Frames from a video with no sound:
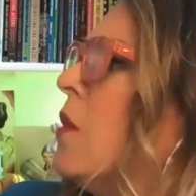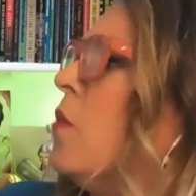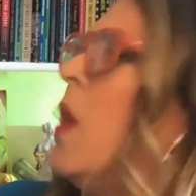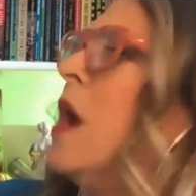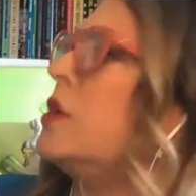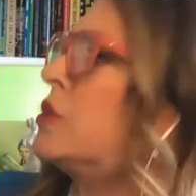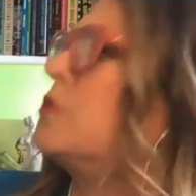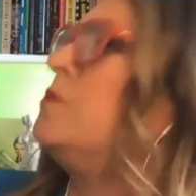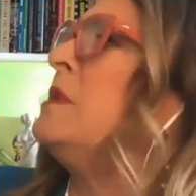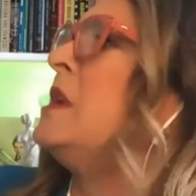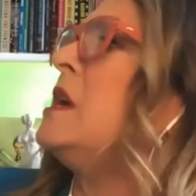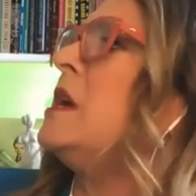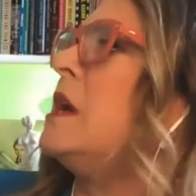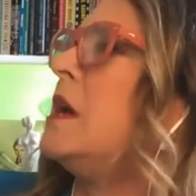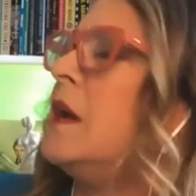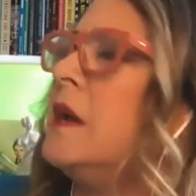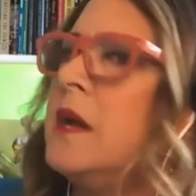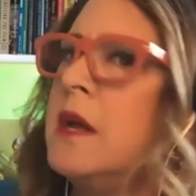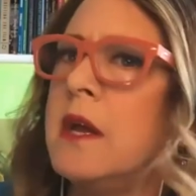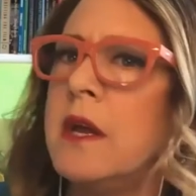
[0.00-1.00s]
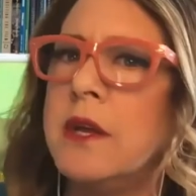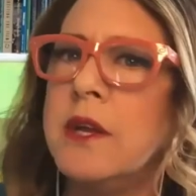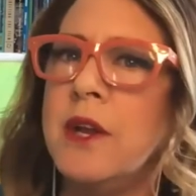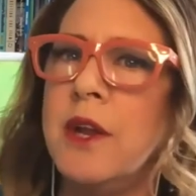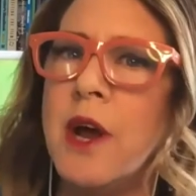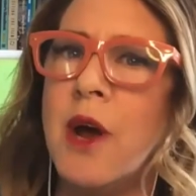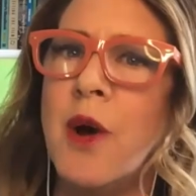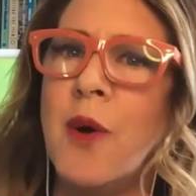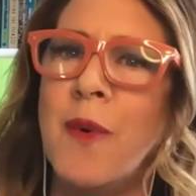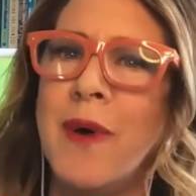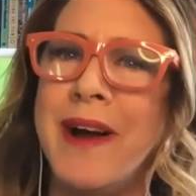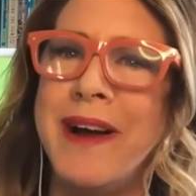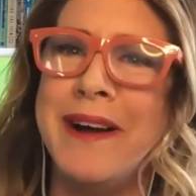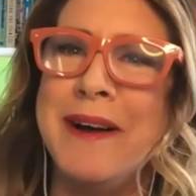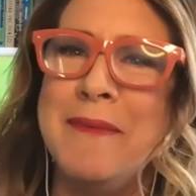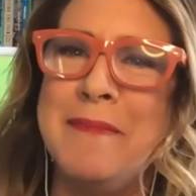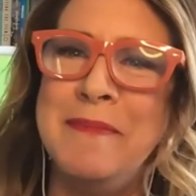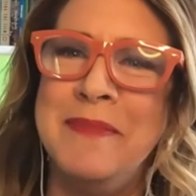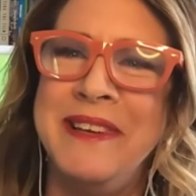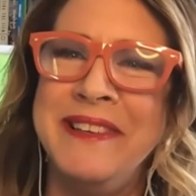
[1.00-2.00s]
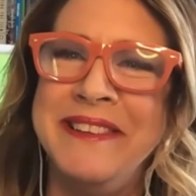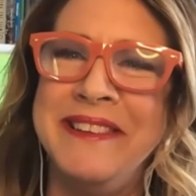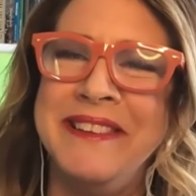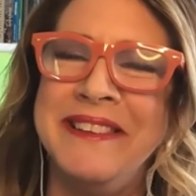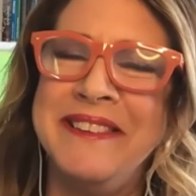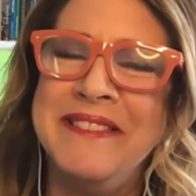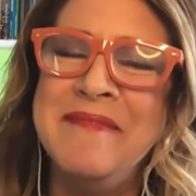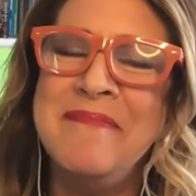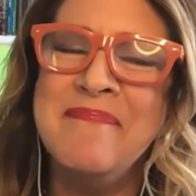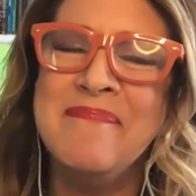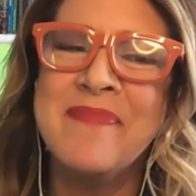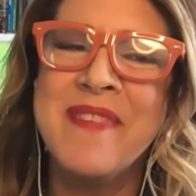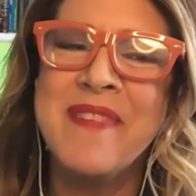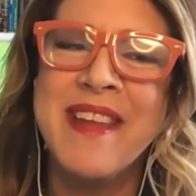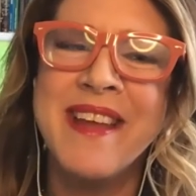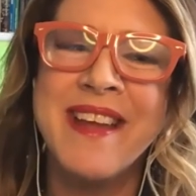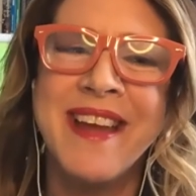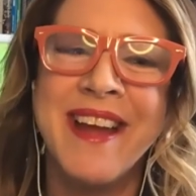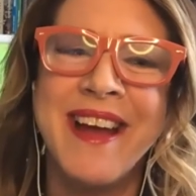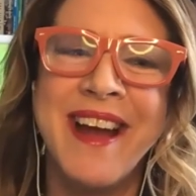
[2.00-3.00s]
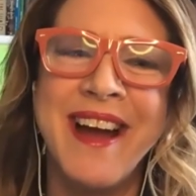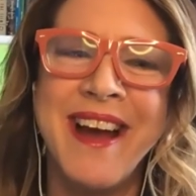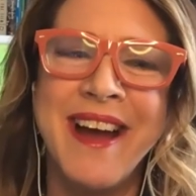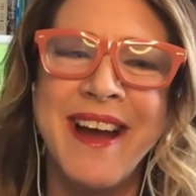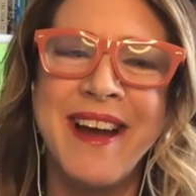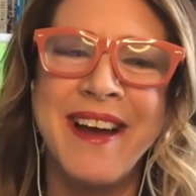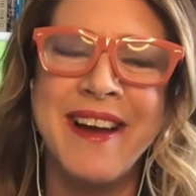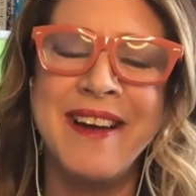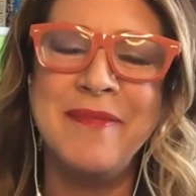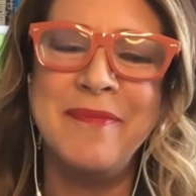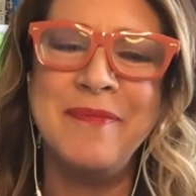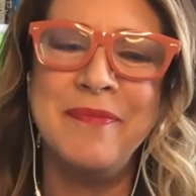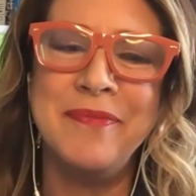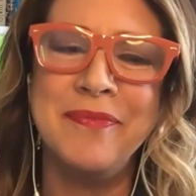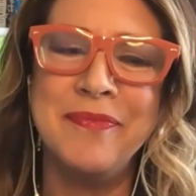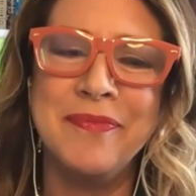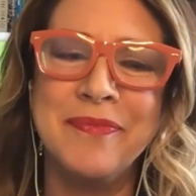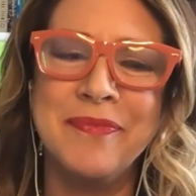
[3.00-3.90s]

watch me. You know, right. um, um,